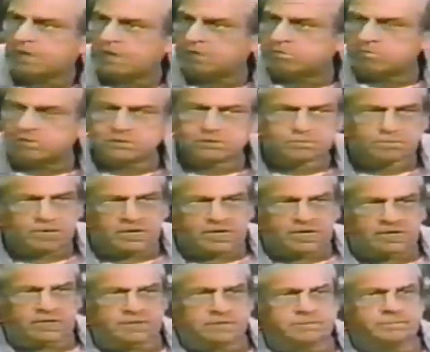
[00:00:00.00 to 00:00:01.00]
Aldrich
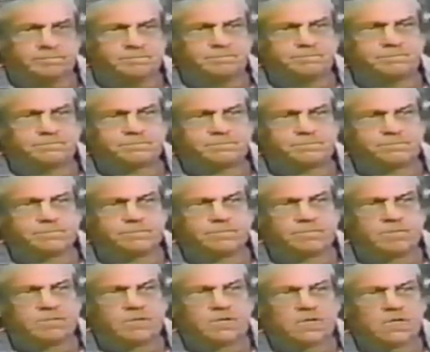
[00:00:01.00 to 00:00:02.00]
Plan.
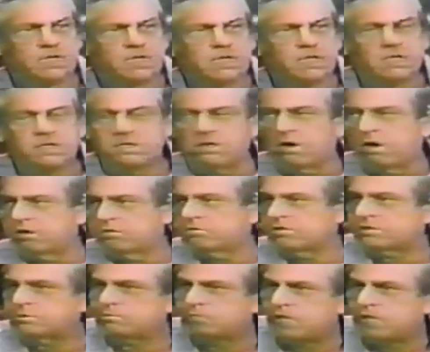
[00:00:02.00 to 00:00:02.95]
The Aldrich